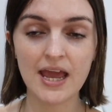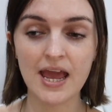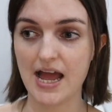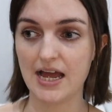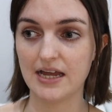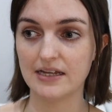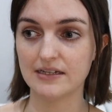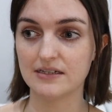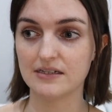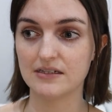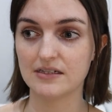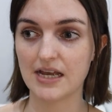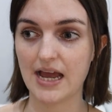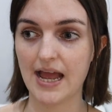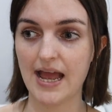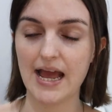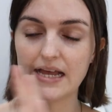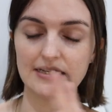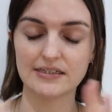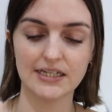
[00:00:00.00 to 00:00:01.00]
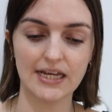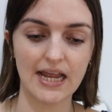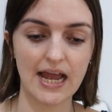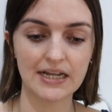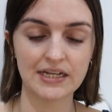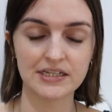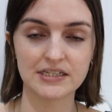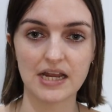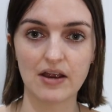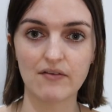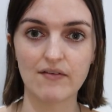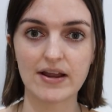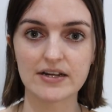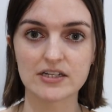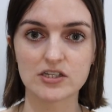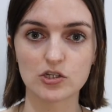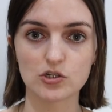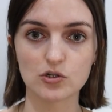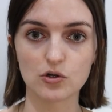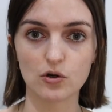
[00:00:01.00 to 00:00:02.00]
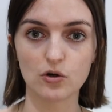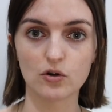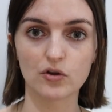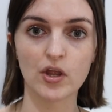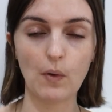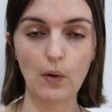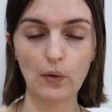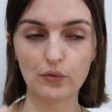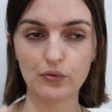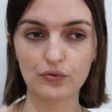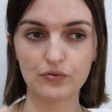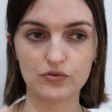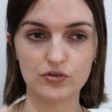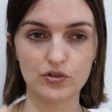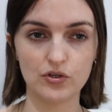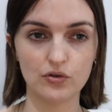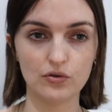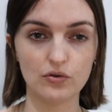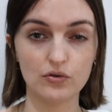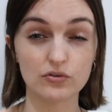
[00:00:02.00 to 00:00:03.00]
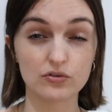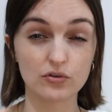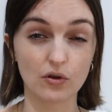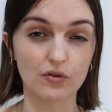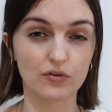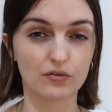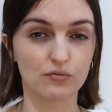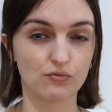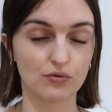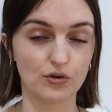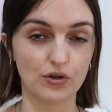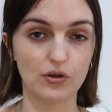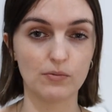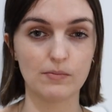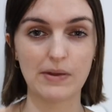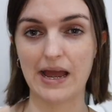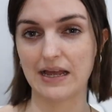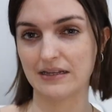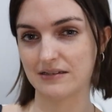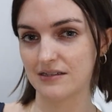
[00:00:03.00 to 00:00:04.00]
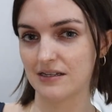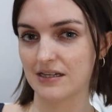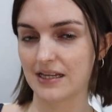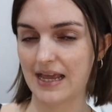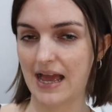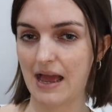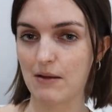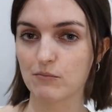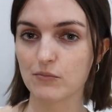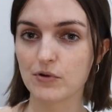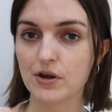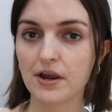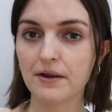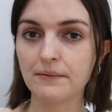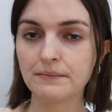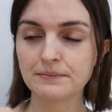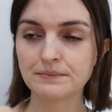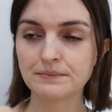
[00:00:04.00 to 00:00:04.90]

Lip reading: and I had to kind of direct the talk both to sort of the room and to the camera.